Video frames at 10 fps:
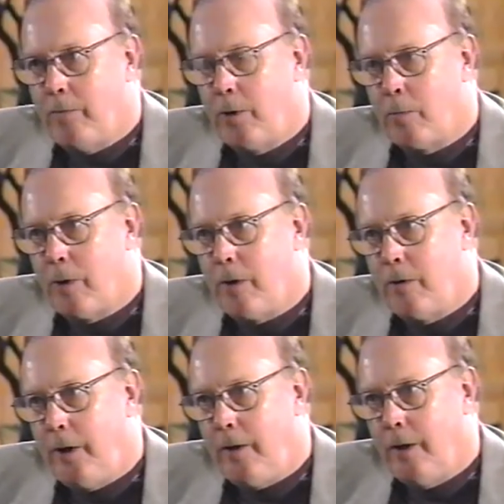and your brother
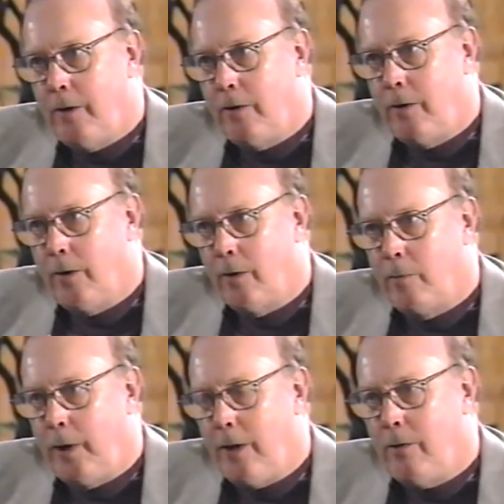and your
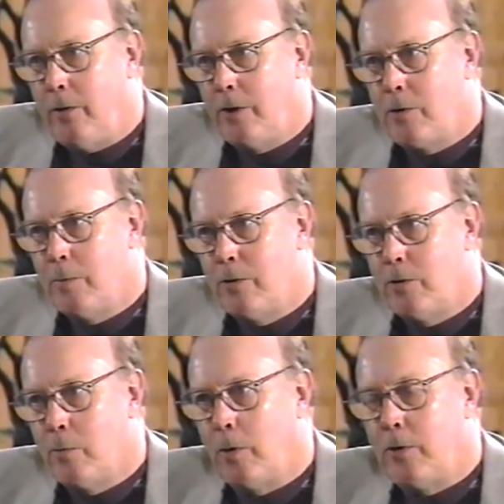piano teacher,
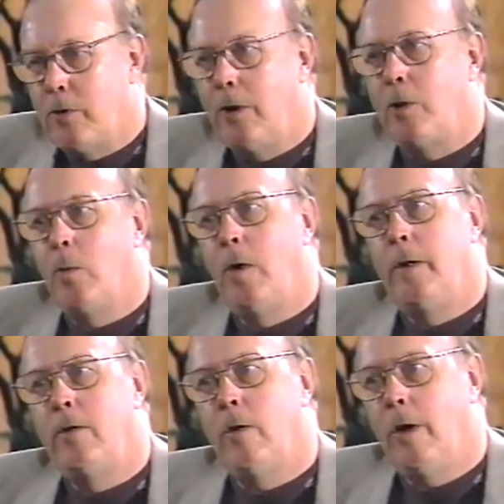Mrs. Boyd, took you to all
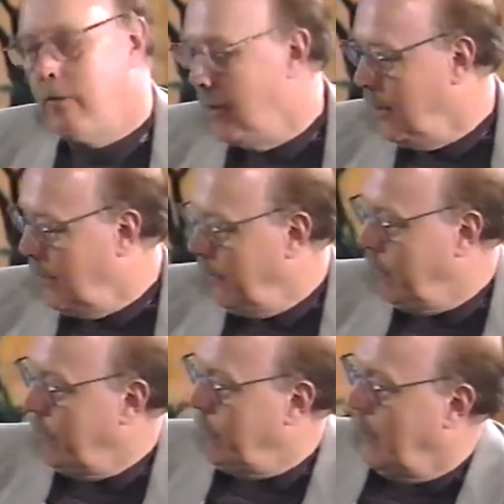these concerts. This
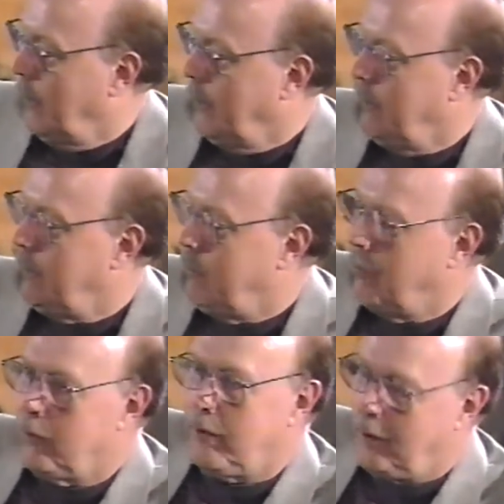is
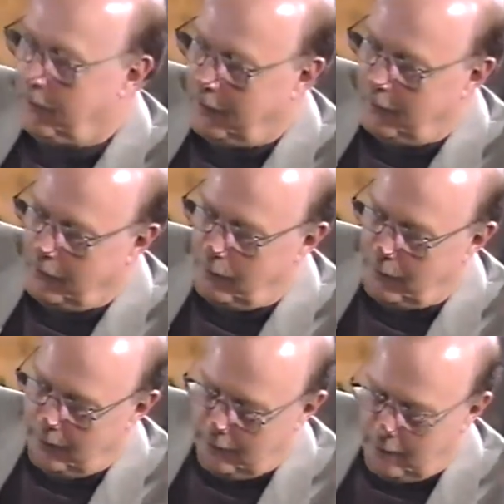yourself and your